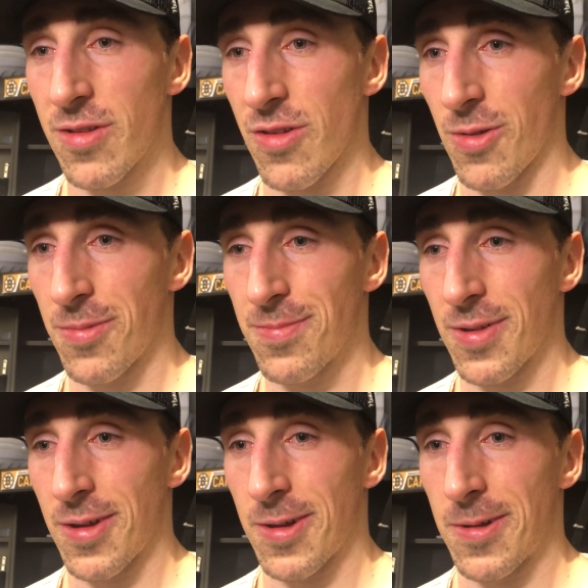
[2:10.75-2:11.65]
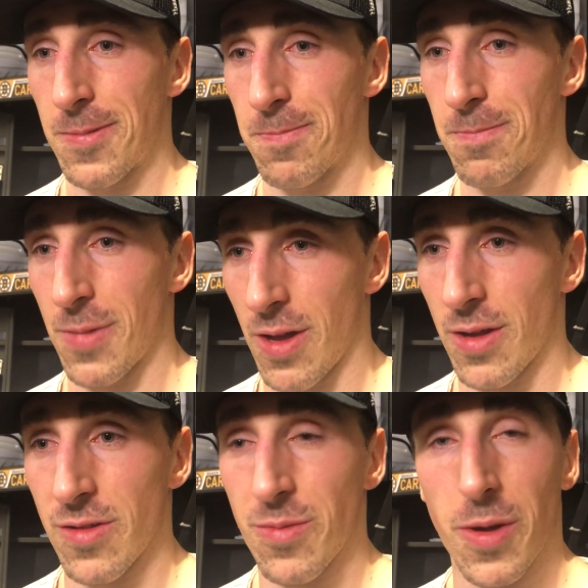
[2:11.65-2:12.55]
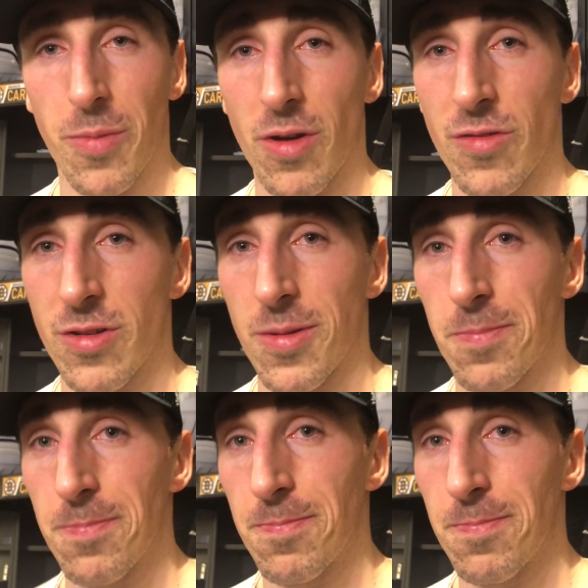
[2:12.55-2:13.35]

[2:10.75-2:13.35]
So, um, yeah, he's a big part of our team.